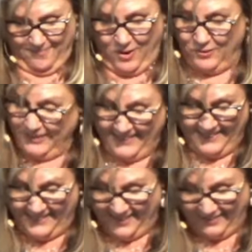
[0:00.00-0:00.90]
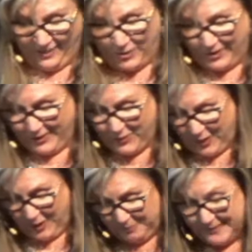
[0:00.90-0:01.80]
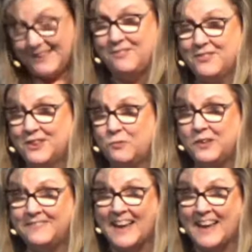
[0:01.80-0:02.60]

Only it does according to our belief that it will